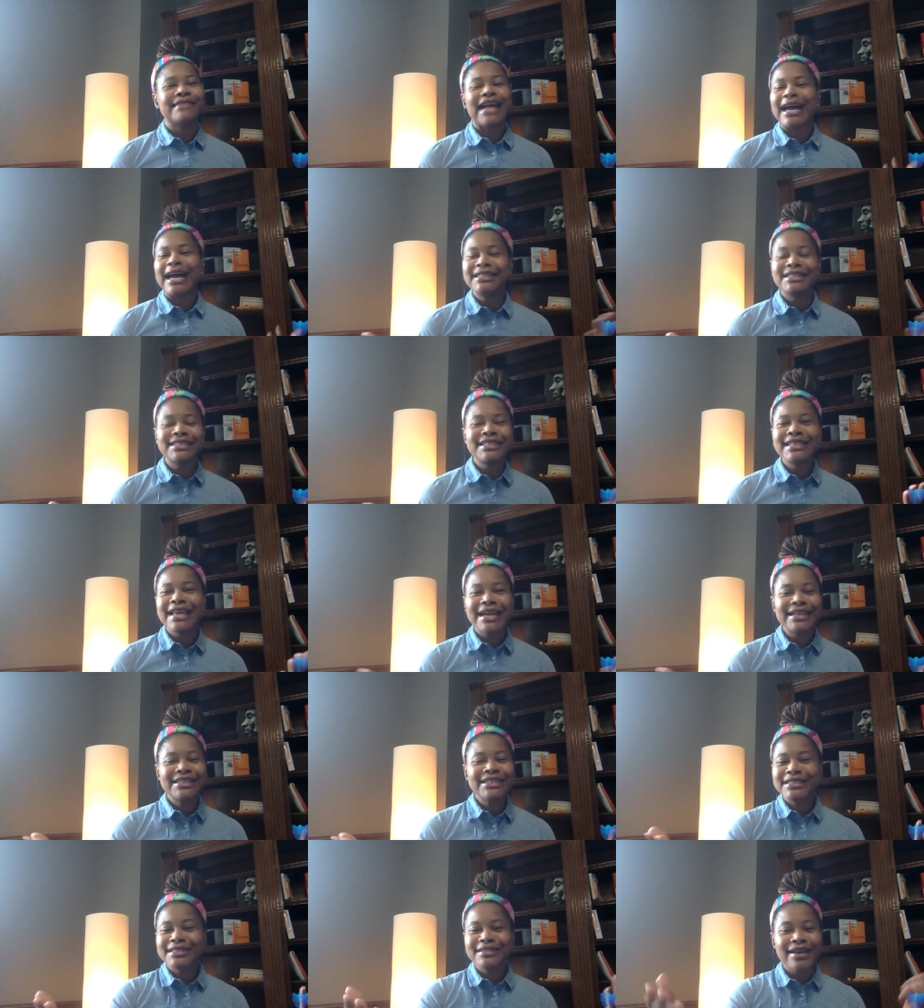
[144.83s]
I just
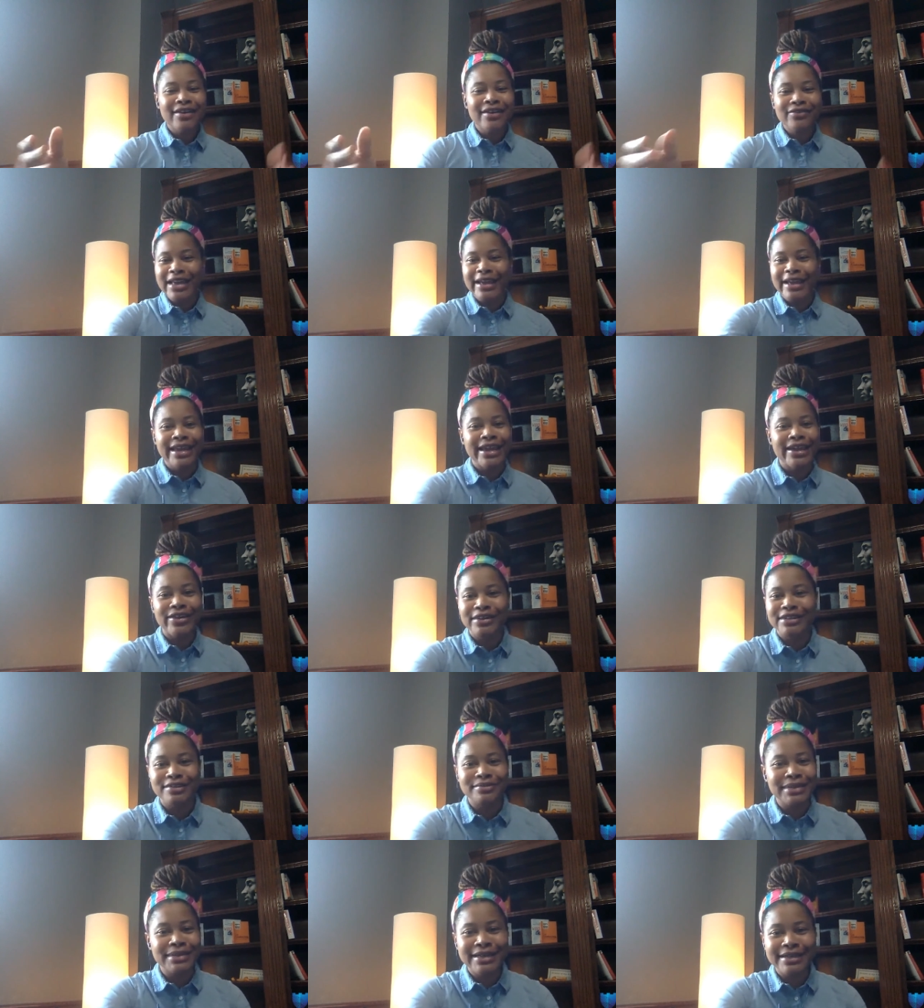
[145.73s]
love that
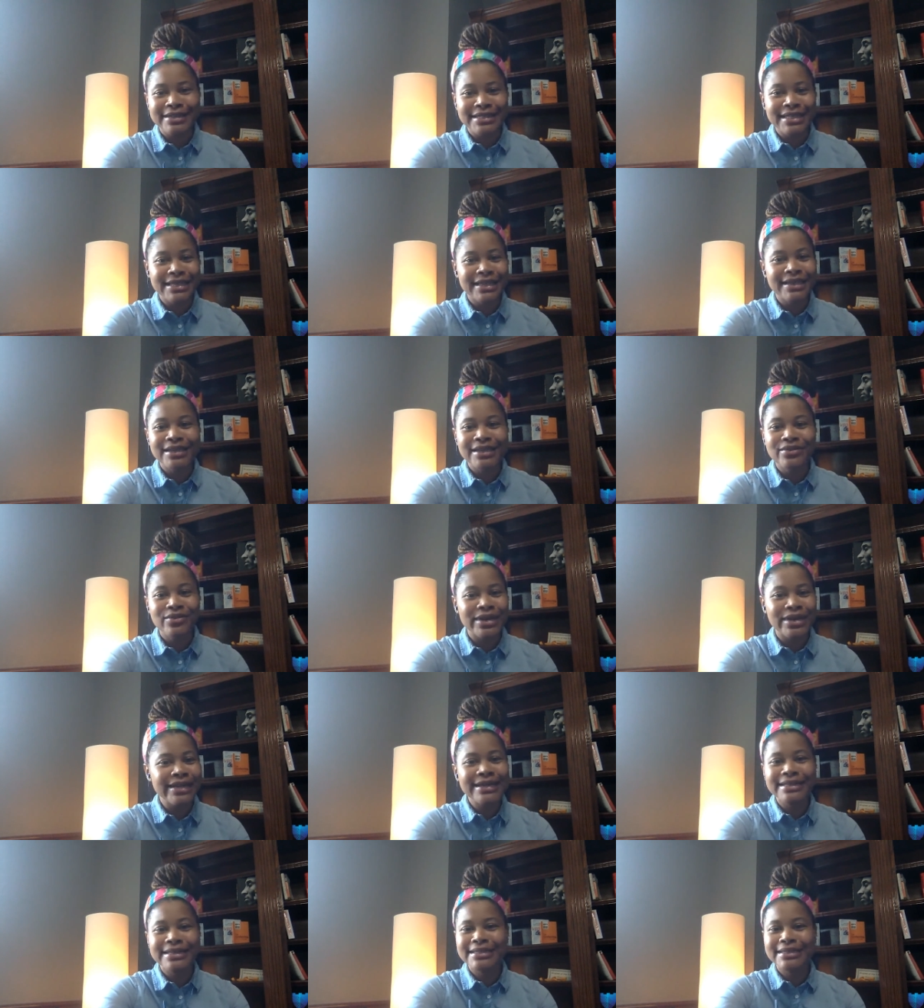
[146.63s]
character because when
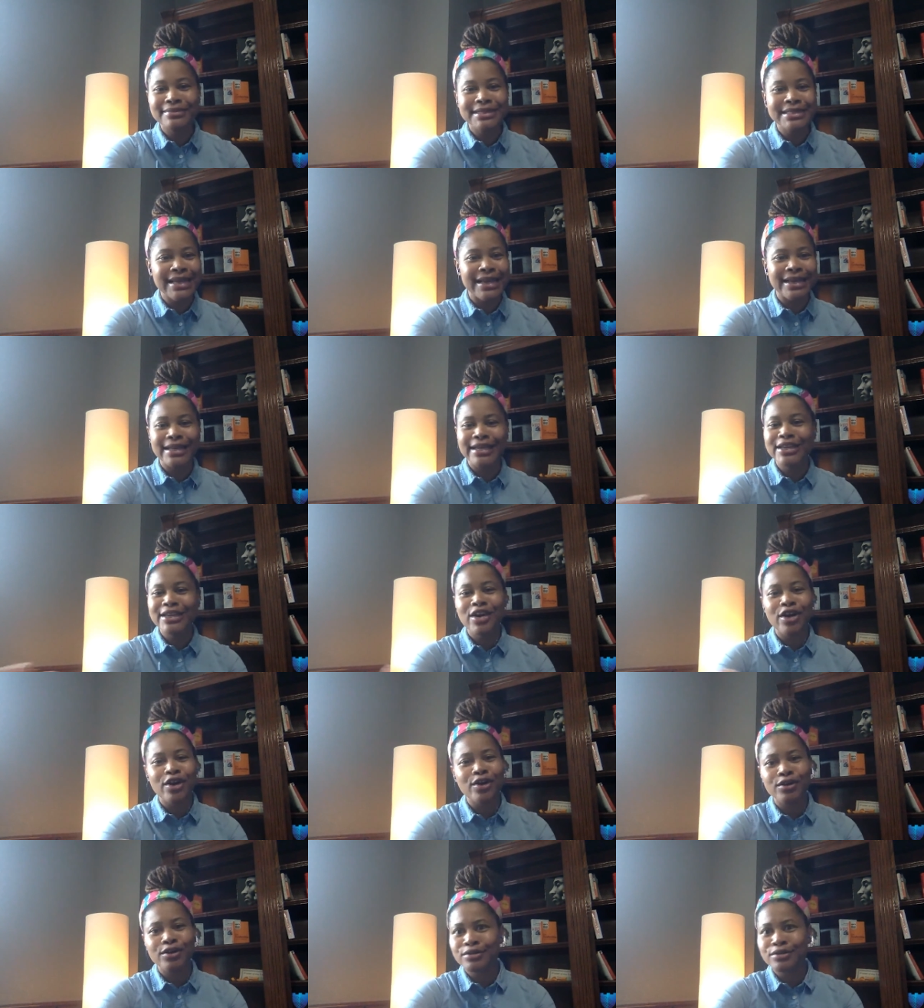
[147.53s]
he gets upset, he
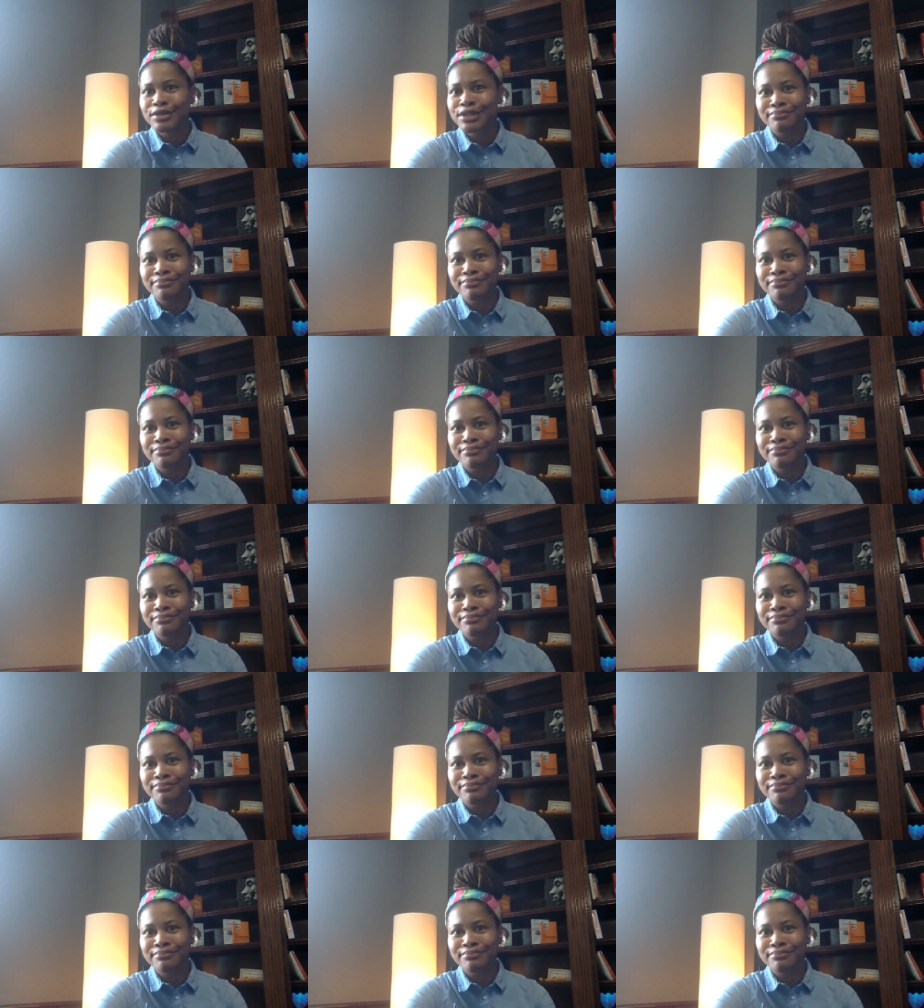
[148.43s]
goes